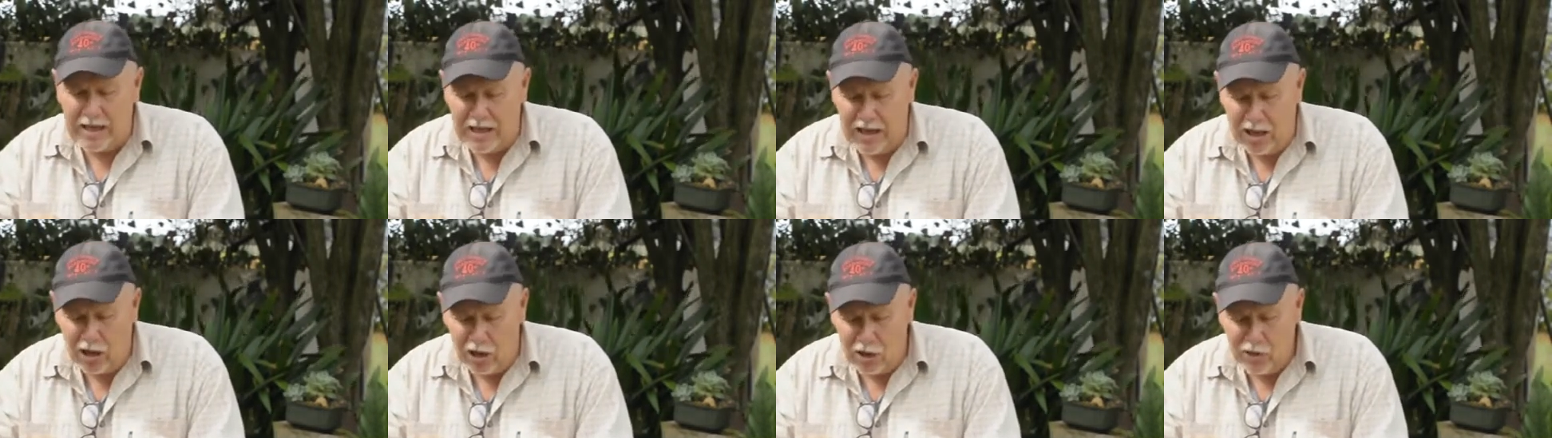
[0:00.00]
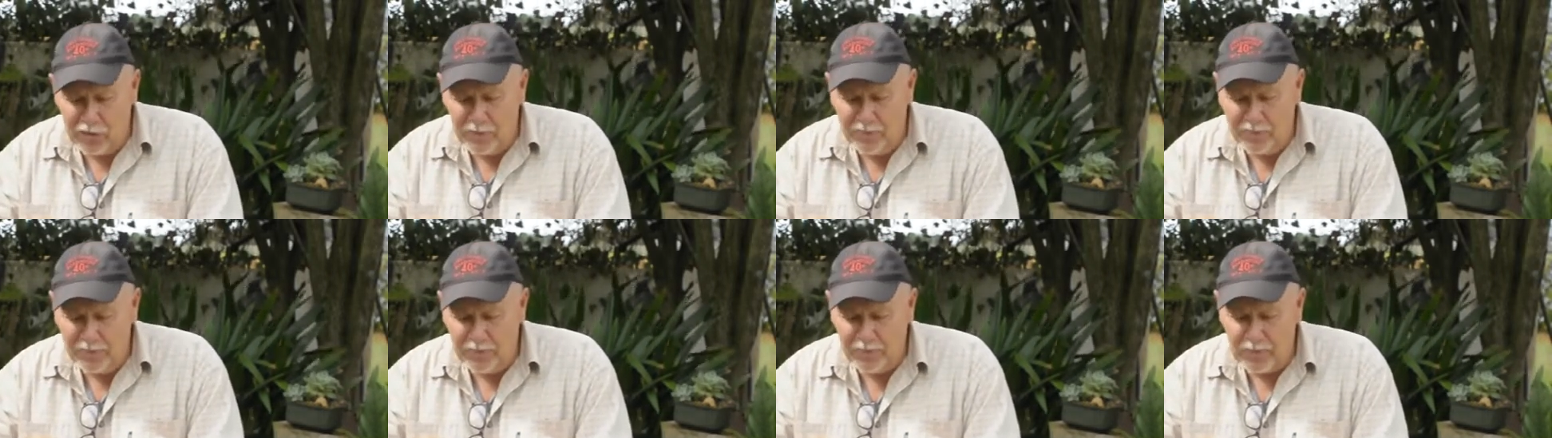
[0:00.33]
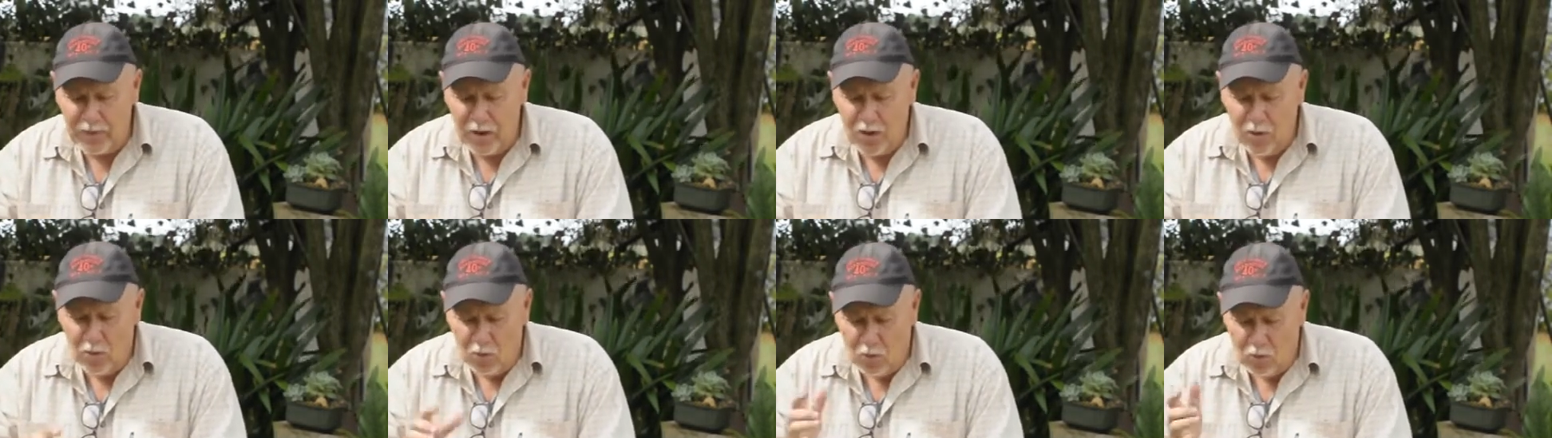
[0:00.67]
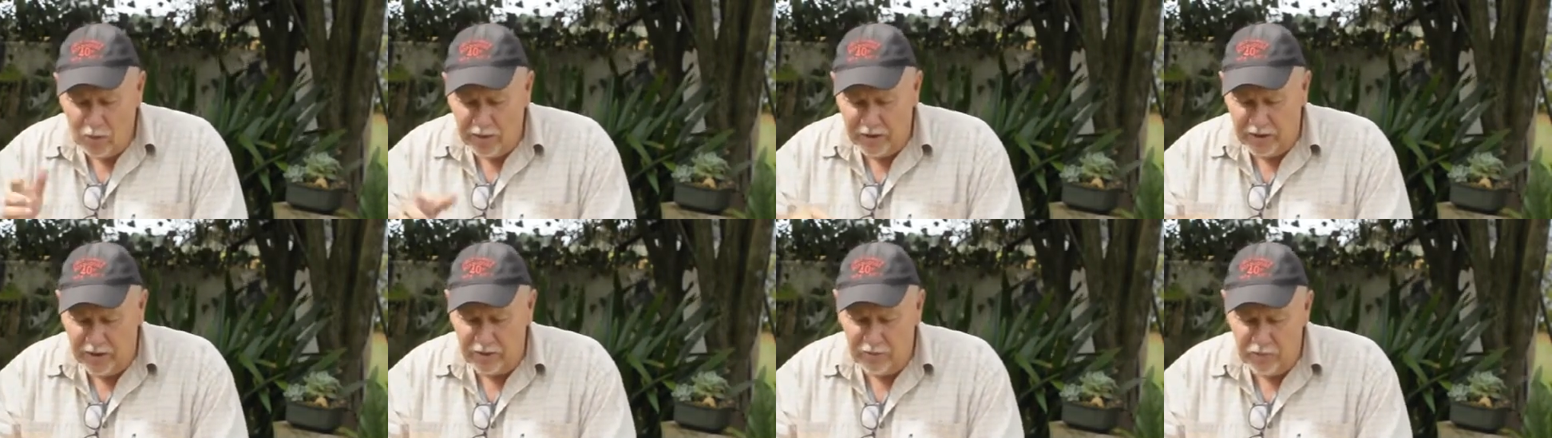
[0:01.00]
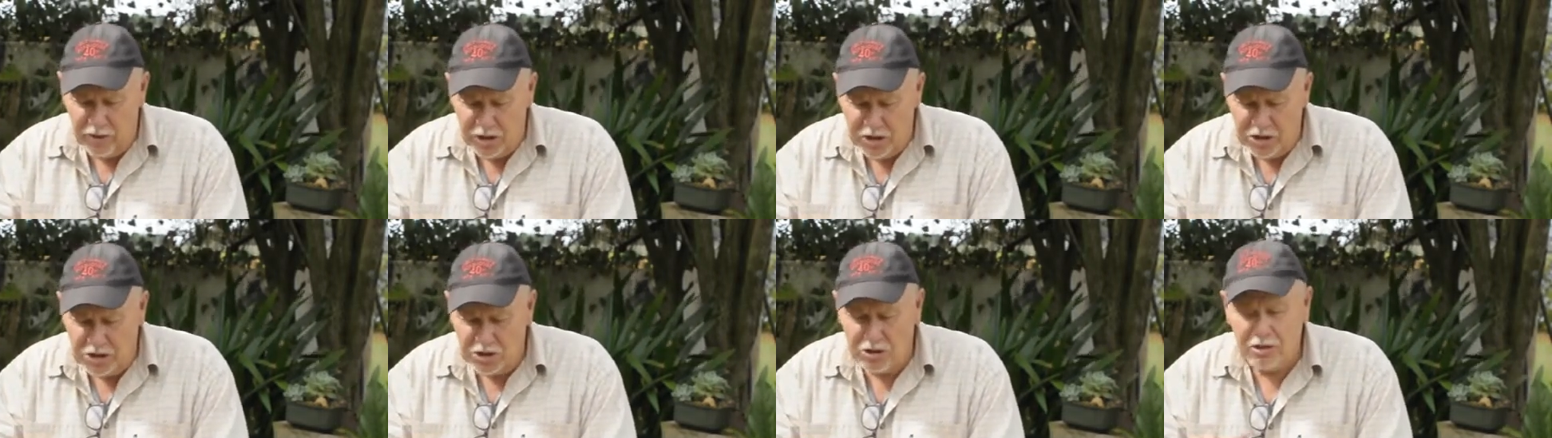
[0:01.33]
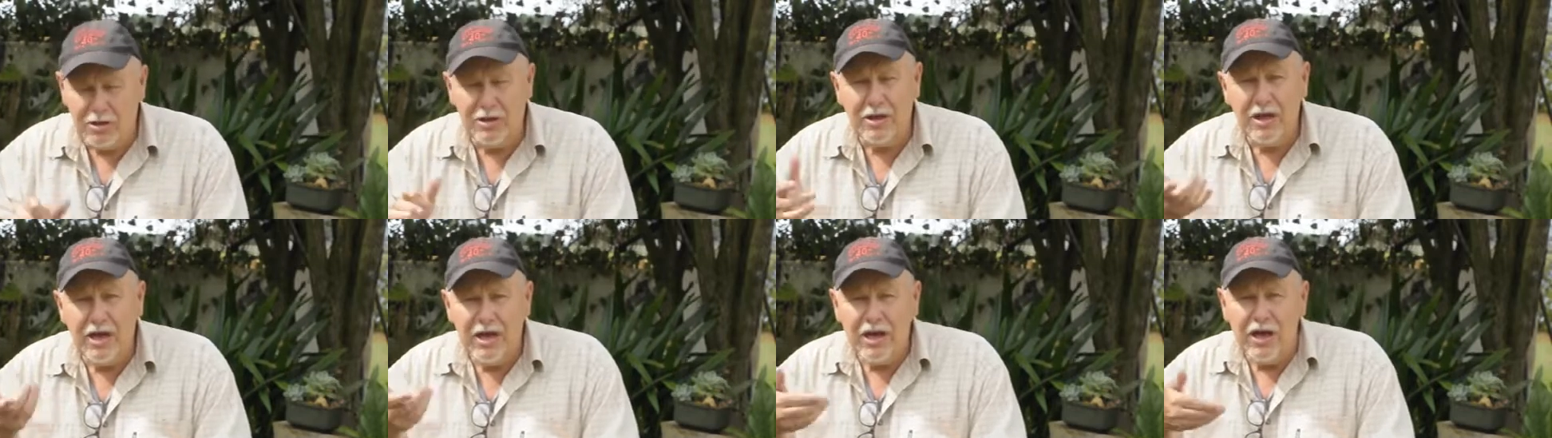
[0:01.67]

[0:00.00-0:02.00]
clone or an original,